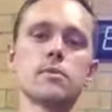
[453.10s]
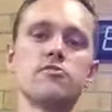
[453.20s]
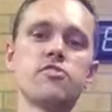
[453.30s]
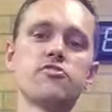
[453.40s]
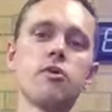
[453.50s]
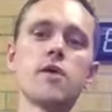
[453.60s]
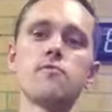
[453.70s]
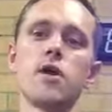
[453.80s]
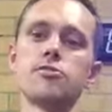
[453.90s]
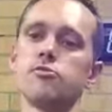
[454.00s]
Just try
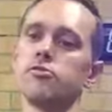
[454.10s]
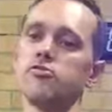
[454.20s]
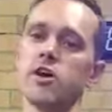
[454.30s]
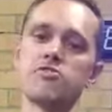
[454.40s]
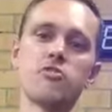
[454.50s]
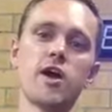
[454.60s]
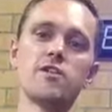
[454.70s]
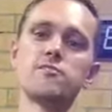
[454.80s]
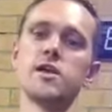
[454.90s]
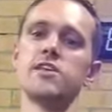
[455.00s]
and
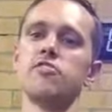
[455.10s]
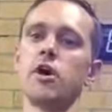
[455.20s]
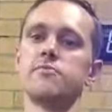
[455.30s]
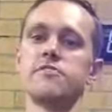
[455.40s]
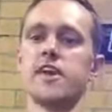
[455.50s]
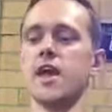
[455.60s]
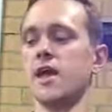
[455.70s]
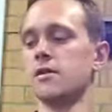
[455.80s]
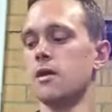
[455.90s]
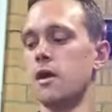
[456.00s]
train as many times as you
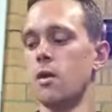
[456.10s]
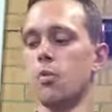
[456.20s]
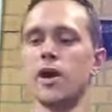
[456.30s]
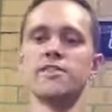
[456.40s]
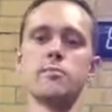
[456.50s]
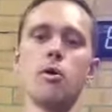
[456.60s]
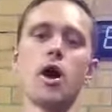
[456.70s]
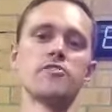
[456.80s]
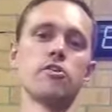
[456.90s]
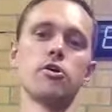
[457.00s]
can. Wear the
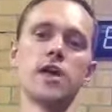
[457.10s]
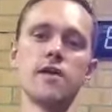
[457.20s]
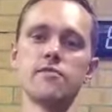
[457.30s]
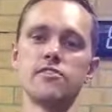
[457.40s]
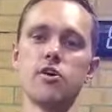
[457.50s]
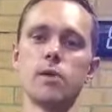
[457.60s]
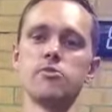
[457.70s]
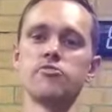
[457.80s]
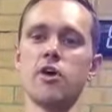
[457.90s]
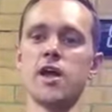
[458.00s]
Myzone every time
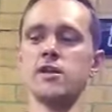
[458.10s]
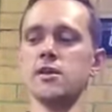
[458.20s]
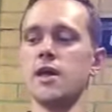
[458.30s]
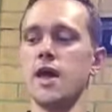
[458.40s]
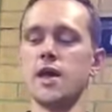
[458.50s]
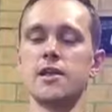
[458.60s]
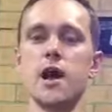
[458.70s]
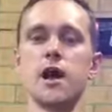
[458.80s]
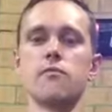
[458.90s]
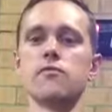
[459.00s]
you train, and
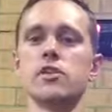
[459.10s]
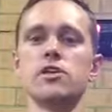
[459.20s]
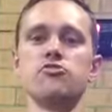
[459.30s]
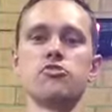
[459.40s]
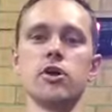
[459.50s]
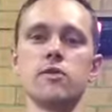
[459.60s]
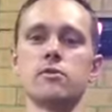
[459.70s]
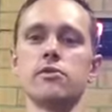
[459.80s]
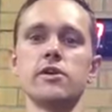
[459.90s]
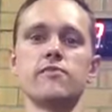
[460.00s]
really enjoy it. And
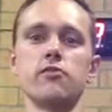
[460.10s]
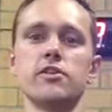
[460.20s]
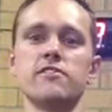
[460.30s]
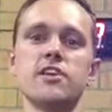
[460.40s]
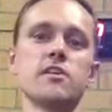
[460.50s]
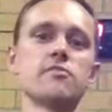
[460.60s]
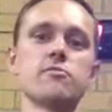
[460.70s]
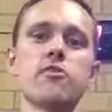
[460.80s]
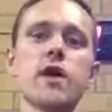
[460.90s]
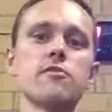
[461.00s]
we're looking forward to seeing
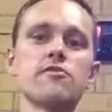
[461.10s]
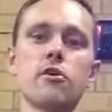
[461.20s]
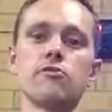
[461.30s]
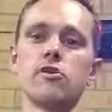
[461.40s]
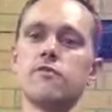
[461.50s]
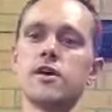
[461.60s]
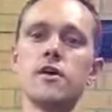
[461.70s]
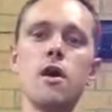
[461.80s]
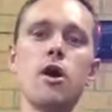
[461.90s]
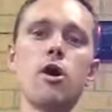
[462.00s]
some great results over
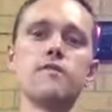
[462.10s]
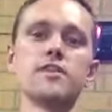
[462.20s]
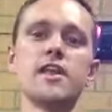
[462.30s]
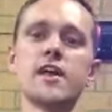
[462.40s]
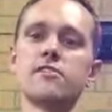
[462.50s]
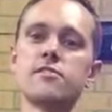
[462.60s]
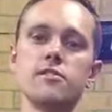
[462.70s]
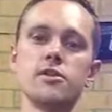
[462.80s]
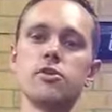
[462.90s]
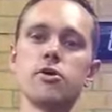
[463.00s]
the next
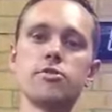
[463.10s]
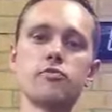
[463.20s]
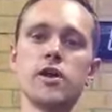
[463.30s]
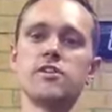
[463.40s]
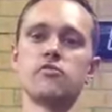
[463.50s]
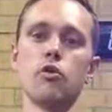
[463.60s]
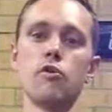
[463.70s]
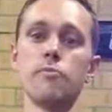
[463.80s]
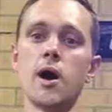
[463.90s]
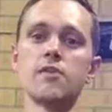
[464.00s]
3 to
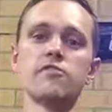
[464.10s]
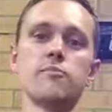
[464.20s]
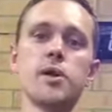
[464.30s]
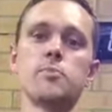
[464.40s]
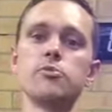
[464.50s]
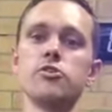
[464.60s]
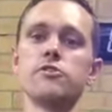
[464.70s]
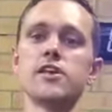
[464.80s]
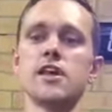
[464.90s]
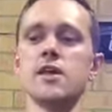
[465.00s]
12 months of people
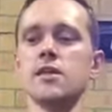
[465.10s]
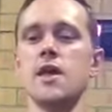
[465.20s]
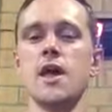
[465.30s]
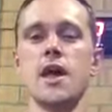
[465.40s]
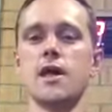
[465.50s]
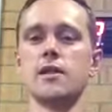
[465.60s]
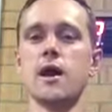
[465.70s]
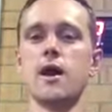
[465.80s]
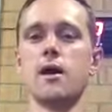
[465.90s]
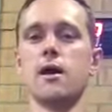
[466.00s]
using it.
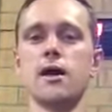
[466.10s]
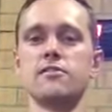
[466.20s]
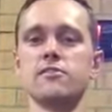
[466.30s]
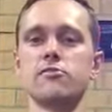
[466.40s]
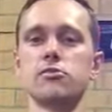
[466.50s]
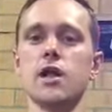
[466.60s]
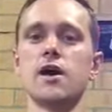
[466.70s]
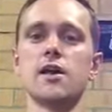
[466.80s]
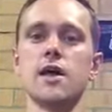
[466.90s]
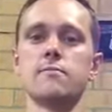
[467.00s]
And just good
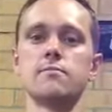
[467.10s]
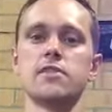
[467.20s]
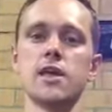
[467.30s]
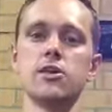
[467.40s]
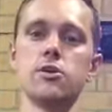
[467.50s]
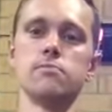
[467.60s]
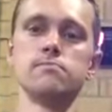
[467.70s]
luck again. Thank you.